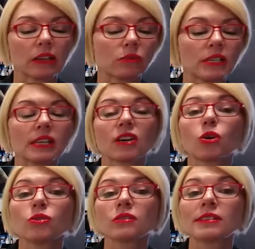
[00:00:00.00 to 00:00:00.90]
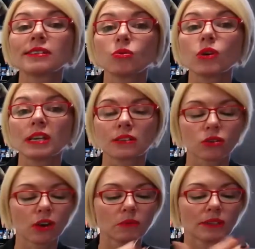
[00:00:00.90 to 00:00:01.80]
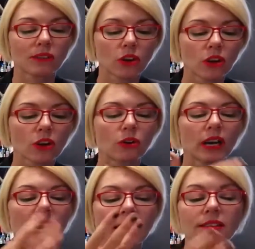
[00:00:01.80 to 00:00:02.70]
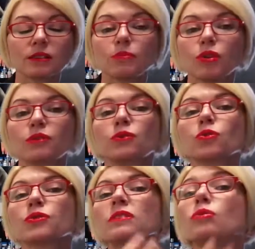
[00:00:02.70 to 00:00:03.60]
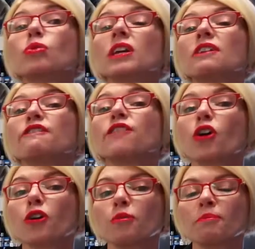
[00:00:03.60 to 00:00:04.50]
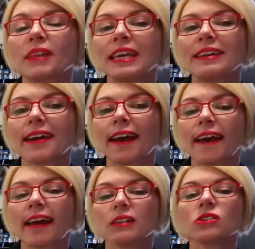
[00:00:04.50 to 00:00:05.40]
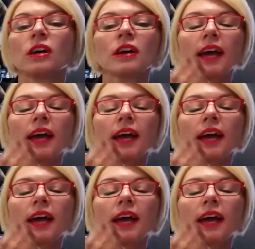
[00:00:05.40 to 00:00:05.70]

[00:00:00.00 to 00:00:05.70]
The reason it's called Silky Scrub is so you create this beautiful silky foam in your hand.